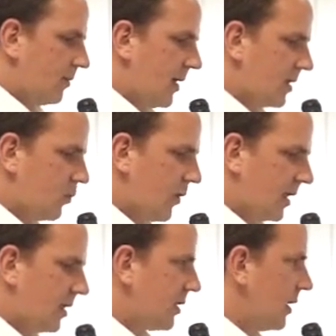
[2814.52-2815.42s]
best
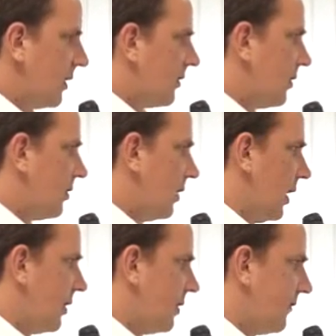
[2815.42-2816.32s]
practice
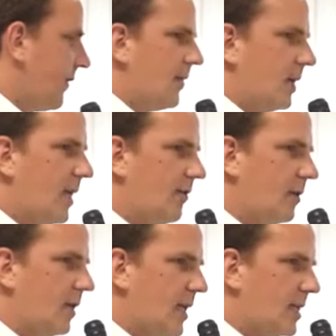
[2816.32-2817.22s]
at farming
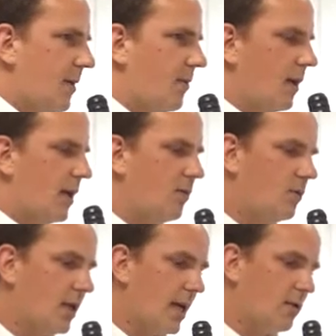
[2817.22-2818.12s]
level. And that's something I
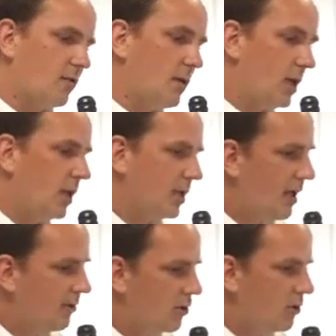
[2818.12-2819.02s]
would like to really
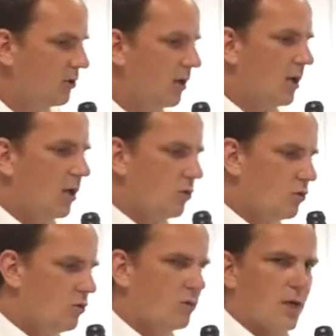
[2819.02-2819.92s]
encourage you to
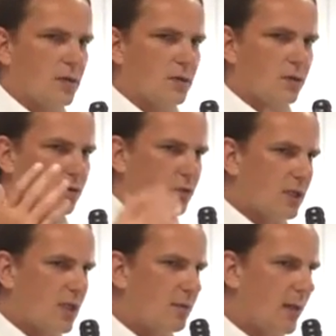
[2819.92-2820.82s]
do and to start